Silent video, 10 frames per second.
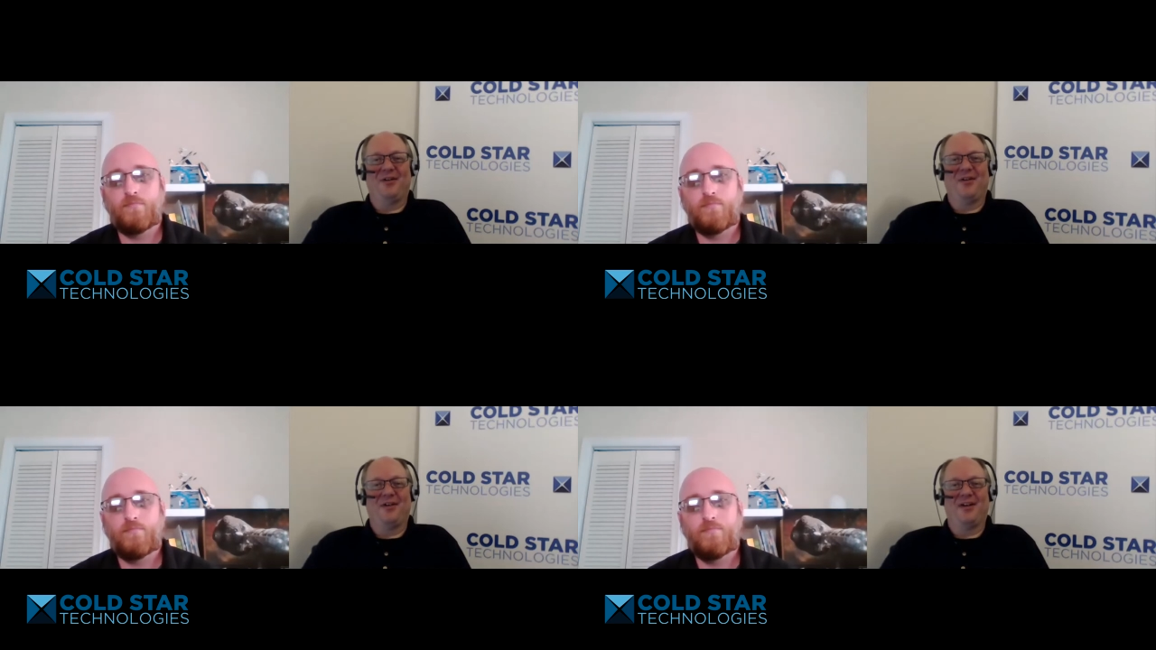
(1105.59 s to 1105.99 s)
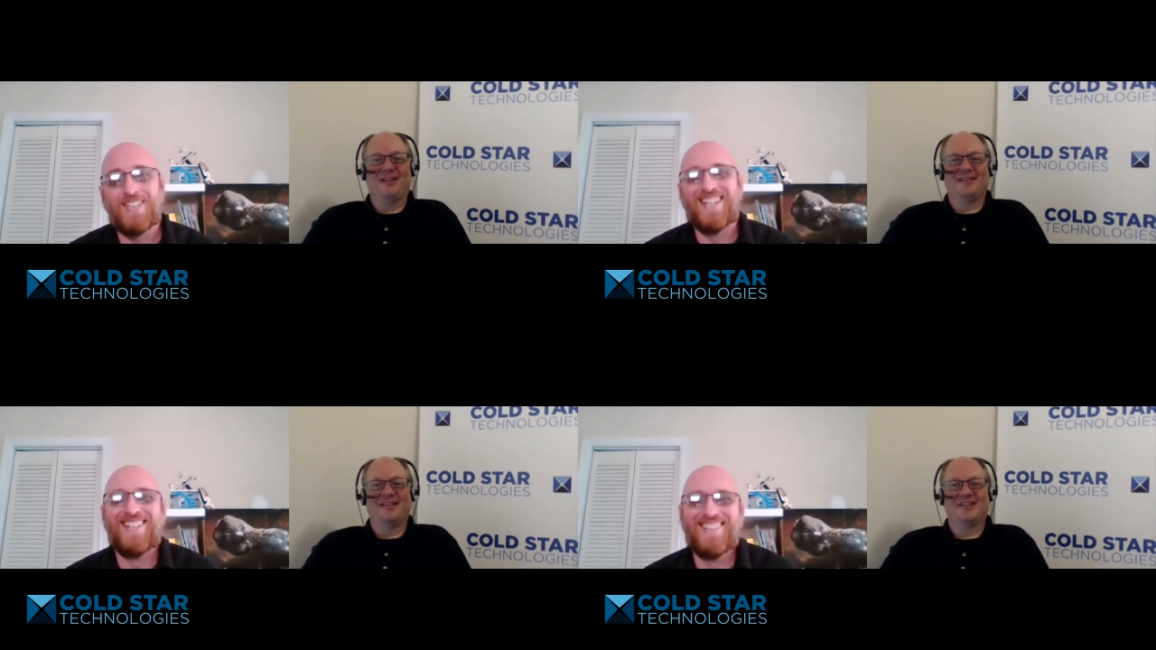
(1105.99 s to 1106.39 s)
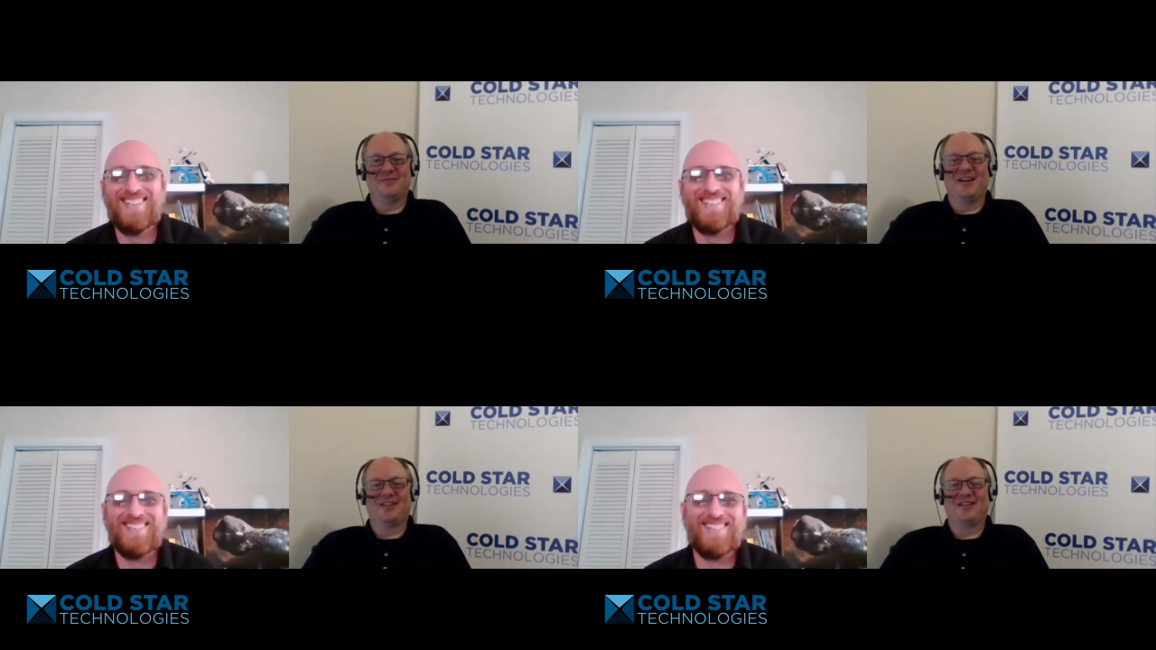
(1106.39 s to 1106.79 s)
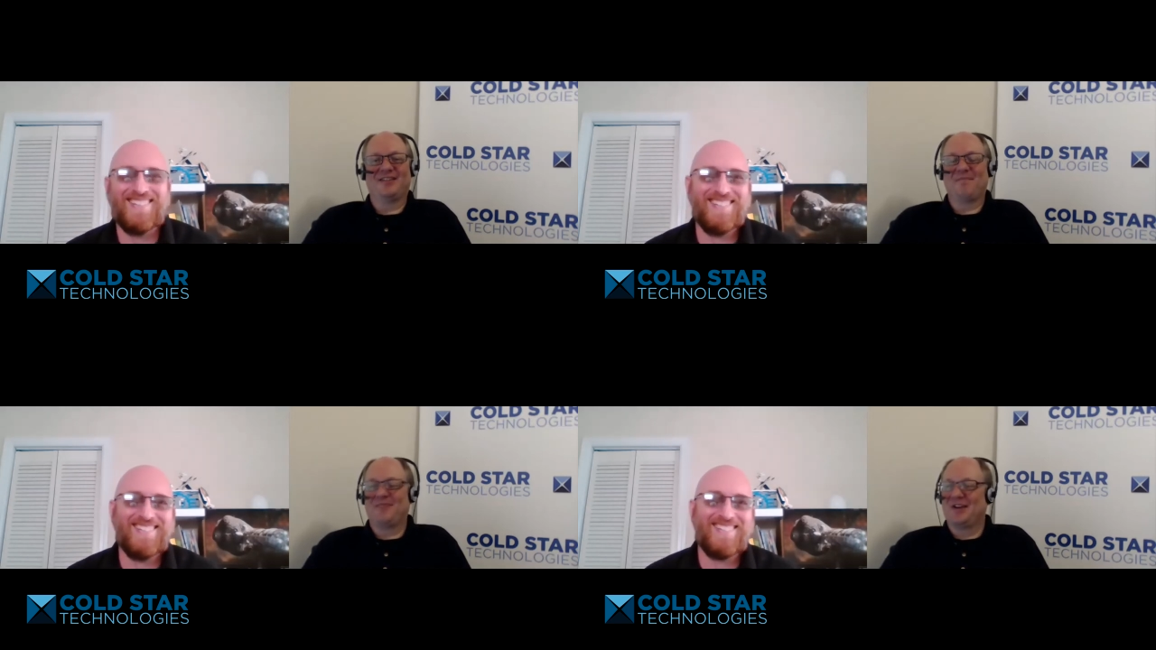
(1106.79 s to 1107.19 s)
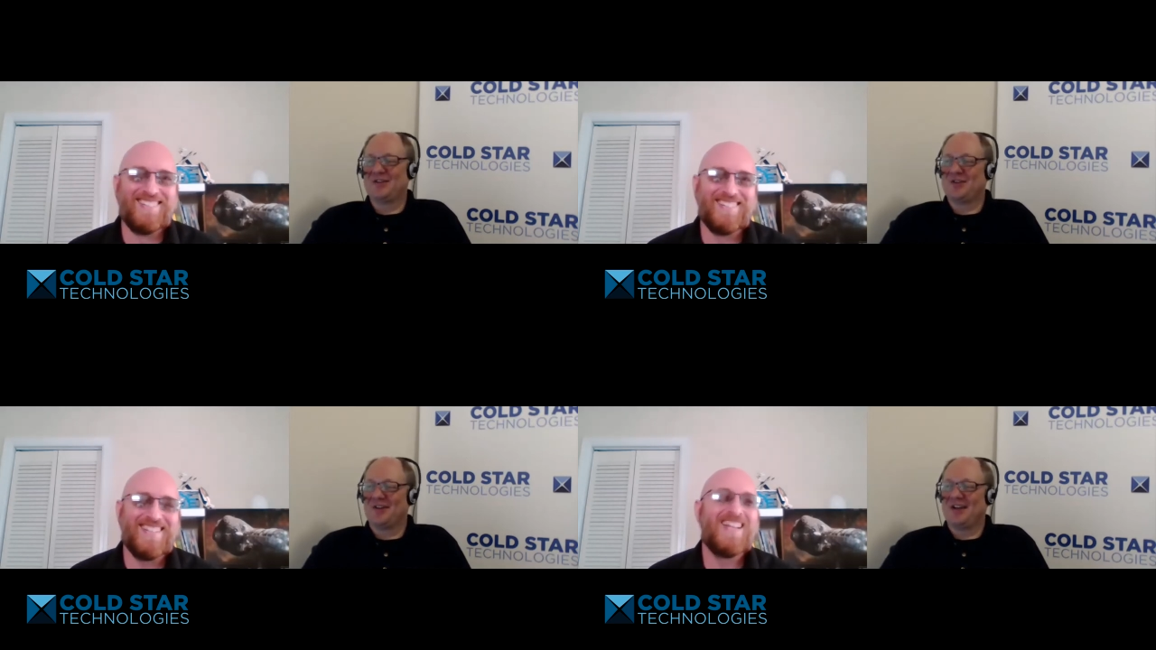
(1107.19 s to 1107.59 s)
Speaker 1: or dismissed a
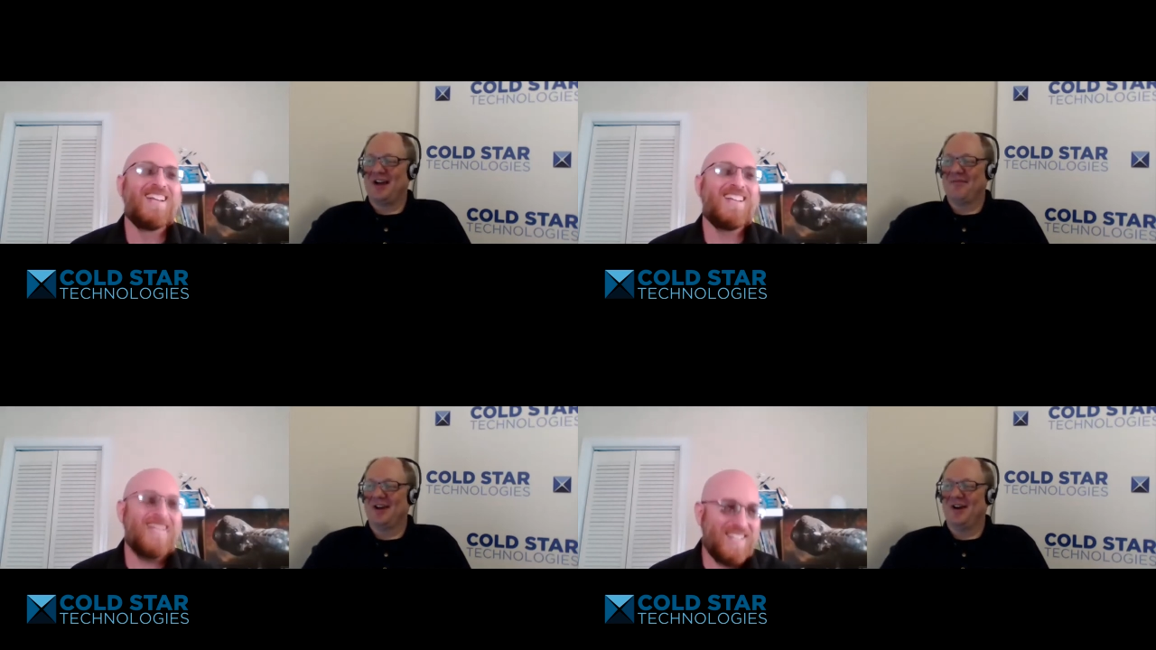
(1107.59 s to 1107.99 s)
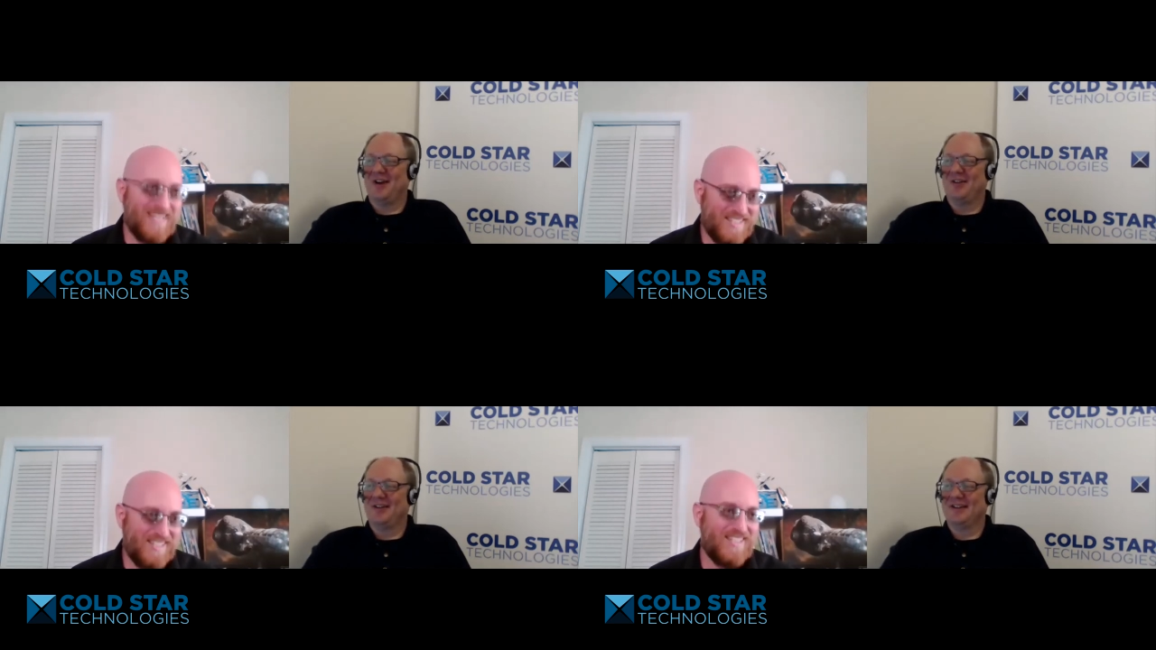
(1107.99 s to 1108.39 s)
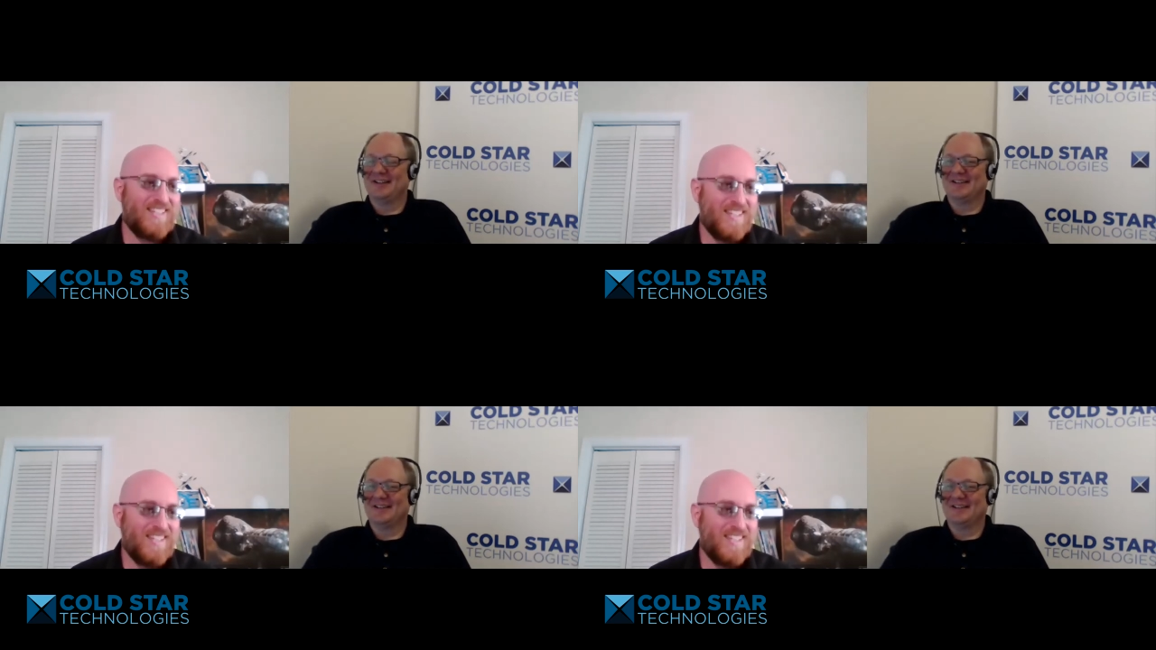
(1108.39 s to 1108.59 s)
short time ago is,